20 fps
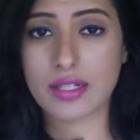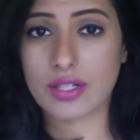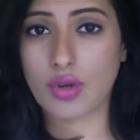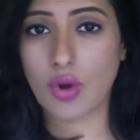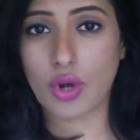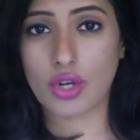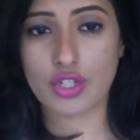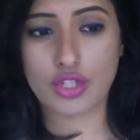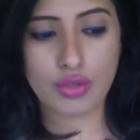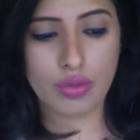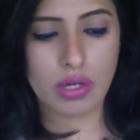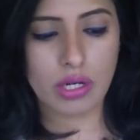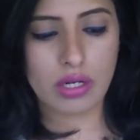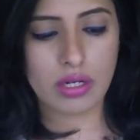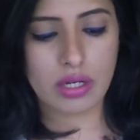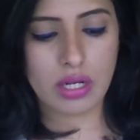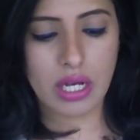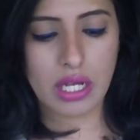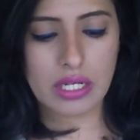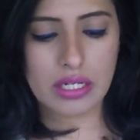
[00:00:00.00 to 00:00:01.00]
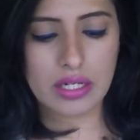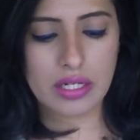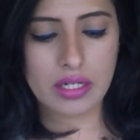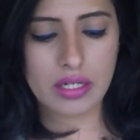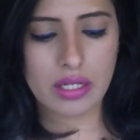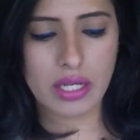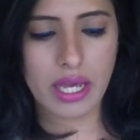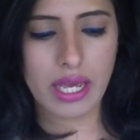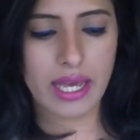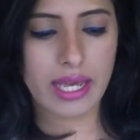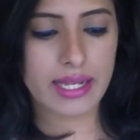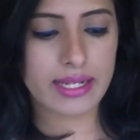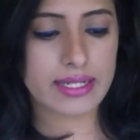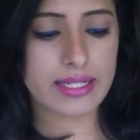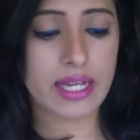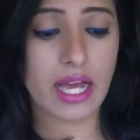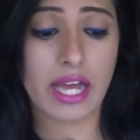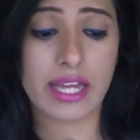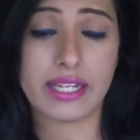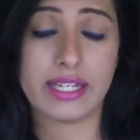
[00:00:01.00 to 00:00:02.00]
contour color,
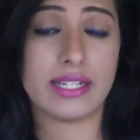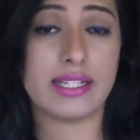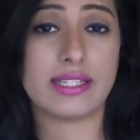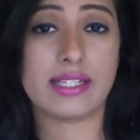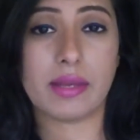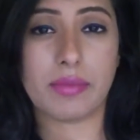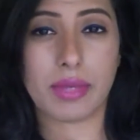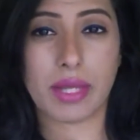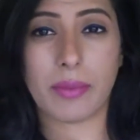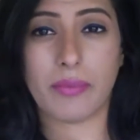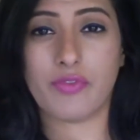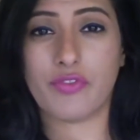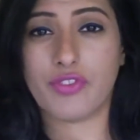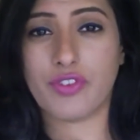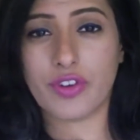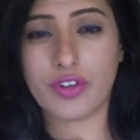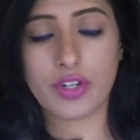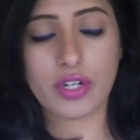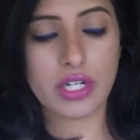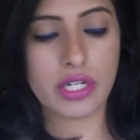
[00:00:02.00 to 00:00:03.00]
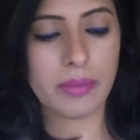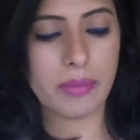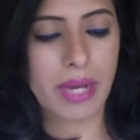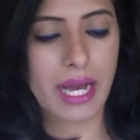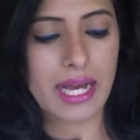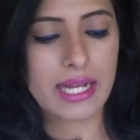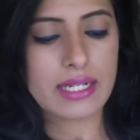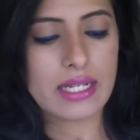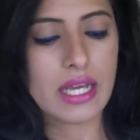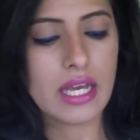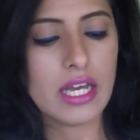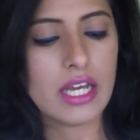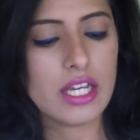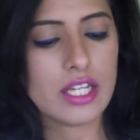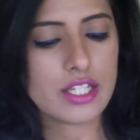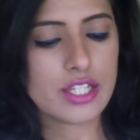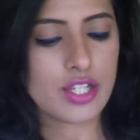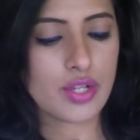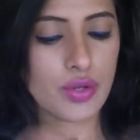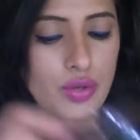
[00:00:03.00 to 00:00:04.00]
and I needed something really matte,
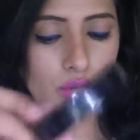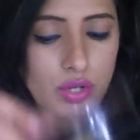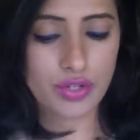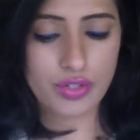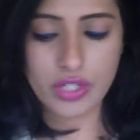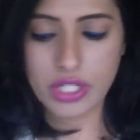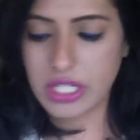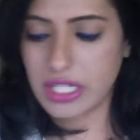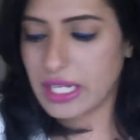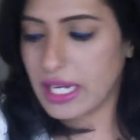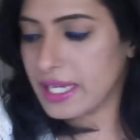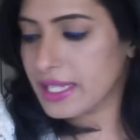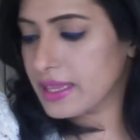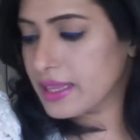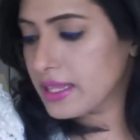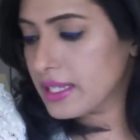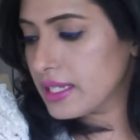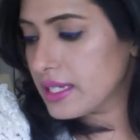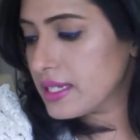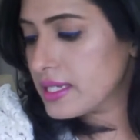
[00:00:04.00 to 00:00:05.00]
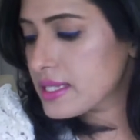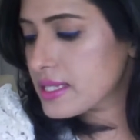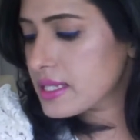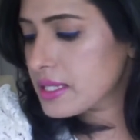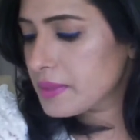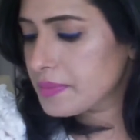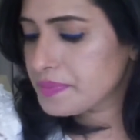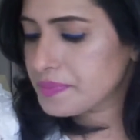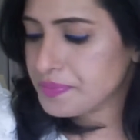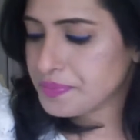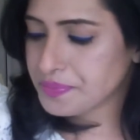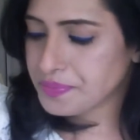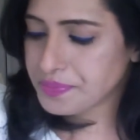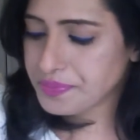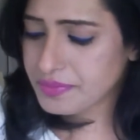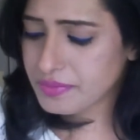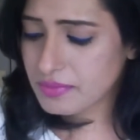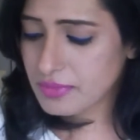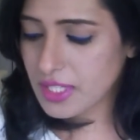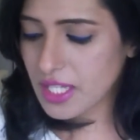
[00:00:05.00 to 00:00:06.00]
so really like this.
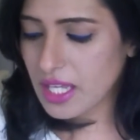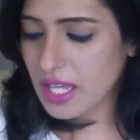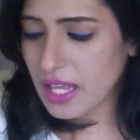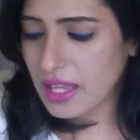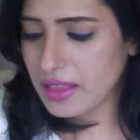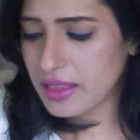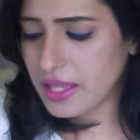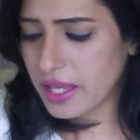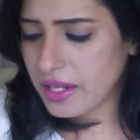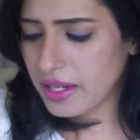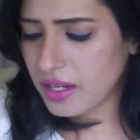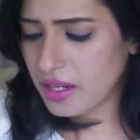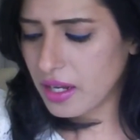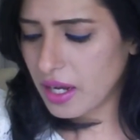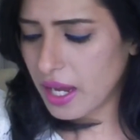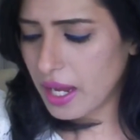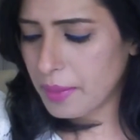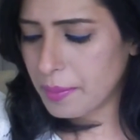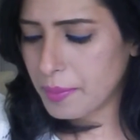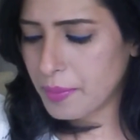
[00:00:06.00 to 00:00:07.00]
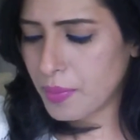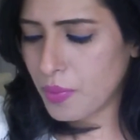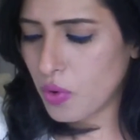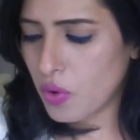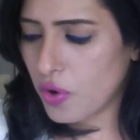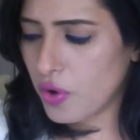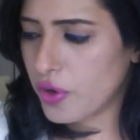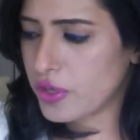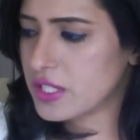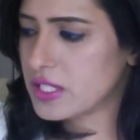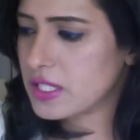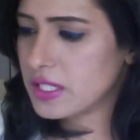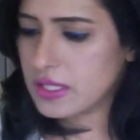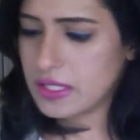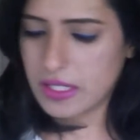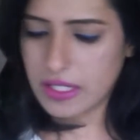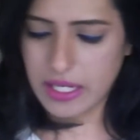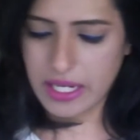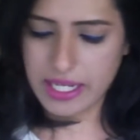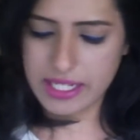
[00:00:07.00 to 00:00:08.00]
Then I bought,
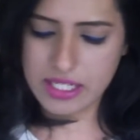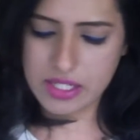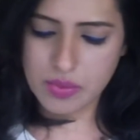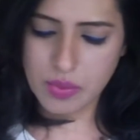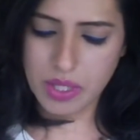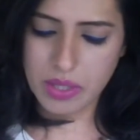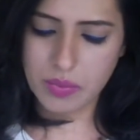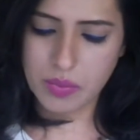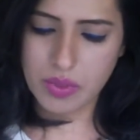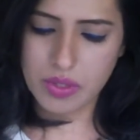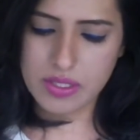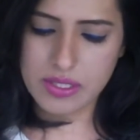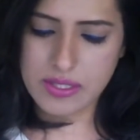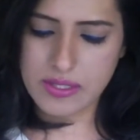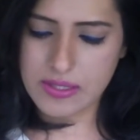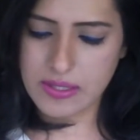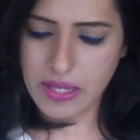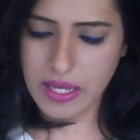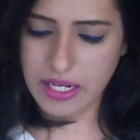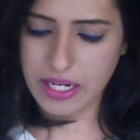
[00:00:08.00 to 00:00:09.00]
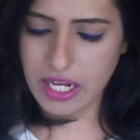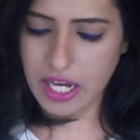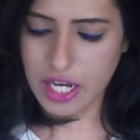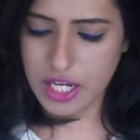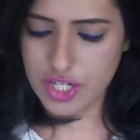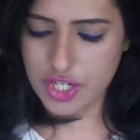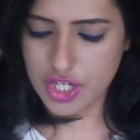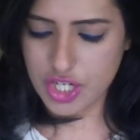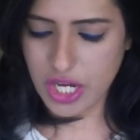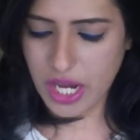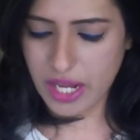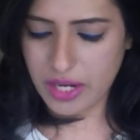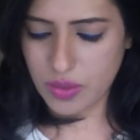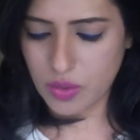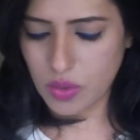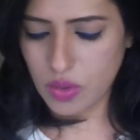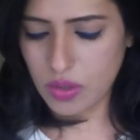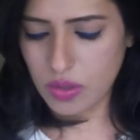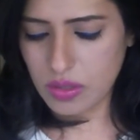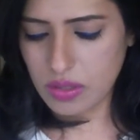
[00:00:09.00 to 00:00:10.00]
the next one was an
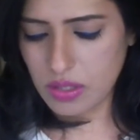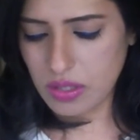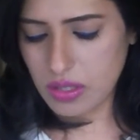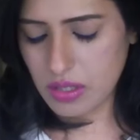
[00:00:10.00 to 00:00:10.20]
eyeshadow,